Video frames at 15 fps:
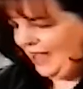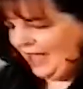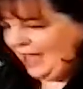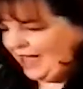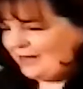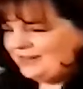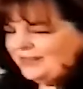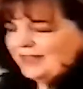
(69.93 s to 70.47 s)

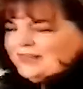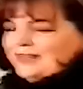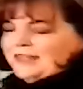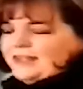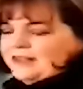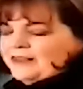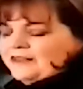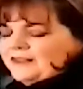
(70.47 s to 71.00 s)
And I
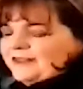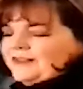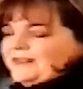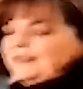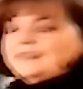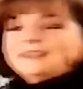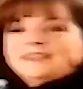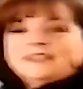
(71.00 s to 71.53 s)
need
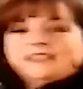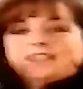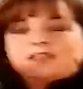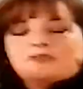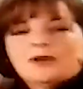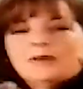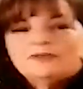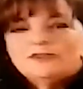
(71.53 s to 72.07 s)
60
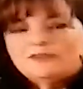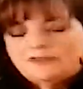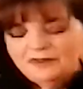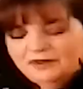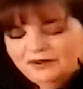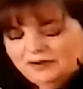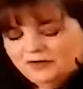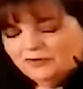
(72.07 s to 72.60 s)
grams of
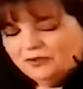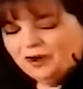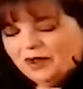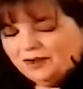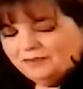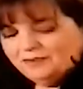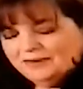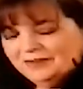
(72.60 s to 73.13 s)

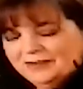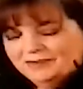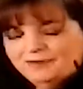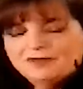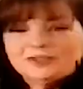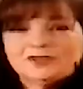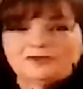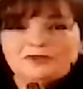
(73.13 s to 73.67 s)
rum. I'm
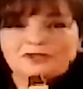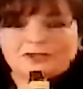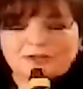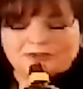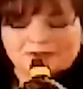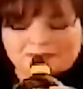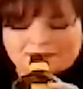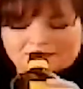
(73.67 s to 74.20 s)
using really
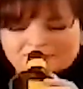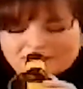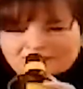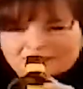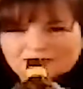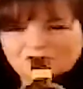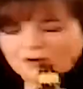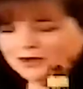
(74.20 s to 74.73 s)
good
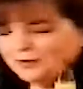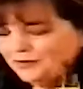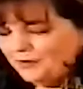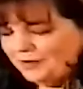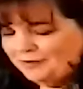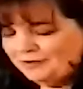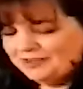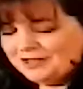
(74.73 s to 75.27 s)
dark
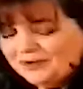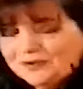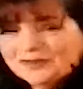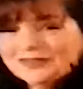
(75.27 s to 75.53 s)
rum because I